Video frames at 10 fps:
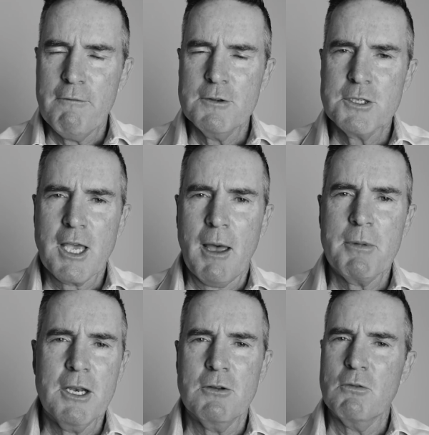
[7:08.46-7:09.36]
offers
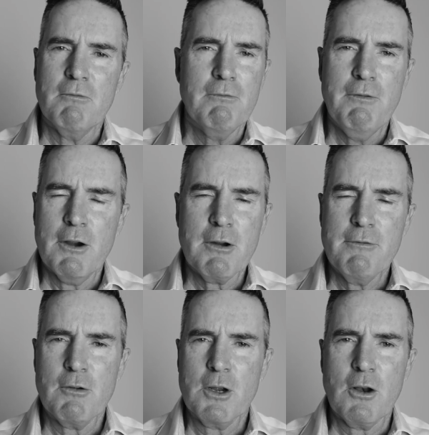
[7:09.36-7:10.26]
come in
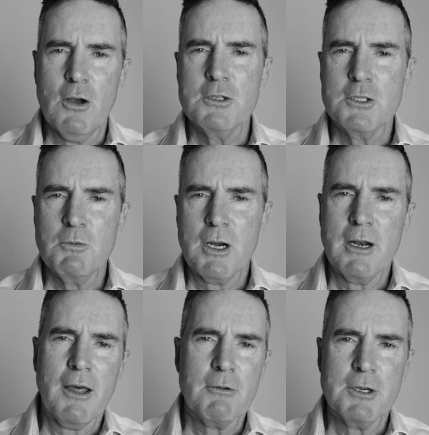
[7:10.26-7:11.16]
very, very close to
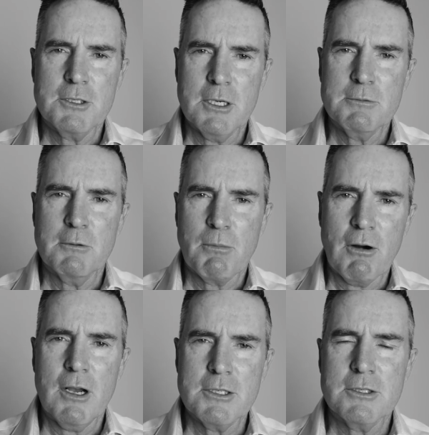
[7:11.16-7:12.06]
one another in terms
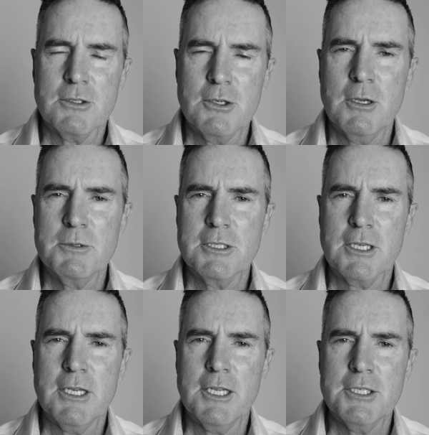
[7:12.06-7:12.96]
of price and
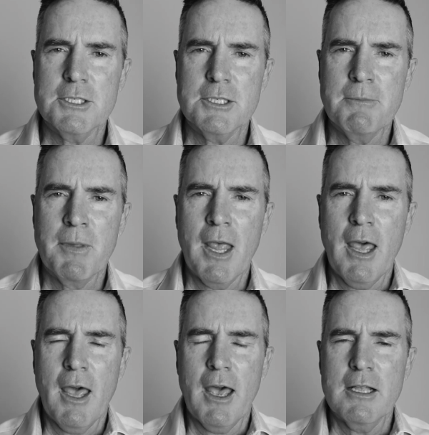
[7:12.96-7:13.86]
terms and conditions.
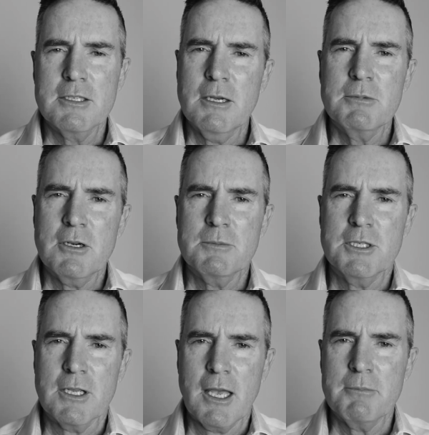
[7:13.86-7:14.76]
And
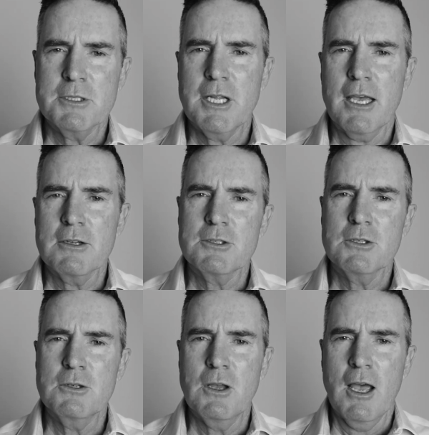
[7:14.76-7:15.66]
sometimes it comes
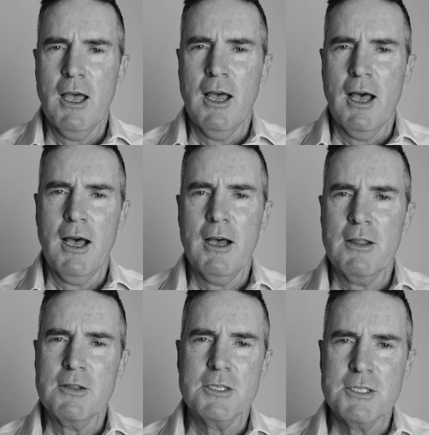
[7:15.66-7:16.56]
down to
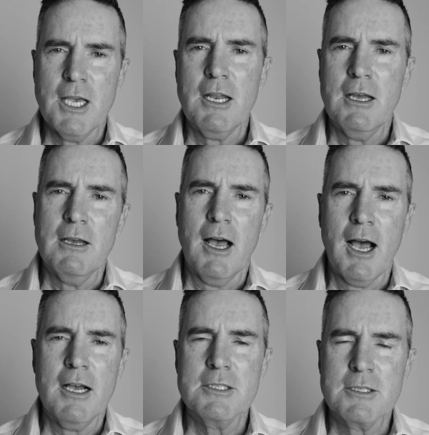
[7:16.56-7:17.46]
the seller
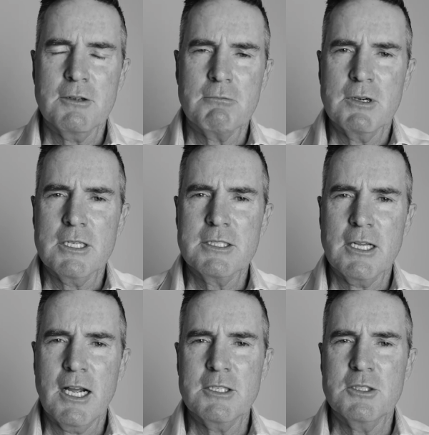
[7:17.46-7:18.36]
asking the real
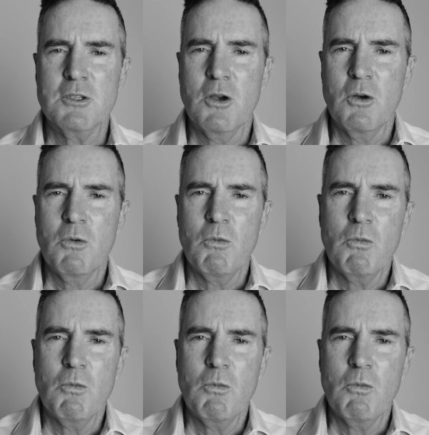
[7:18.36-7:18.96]
estate agents,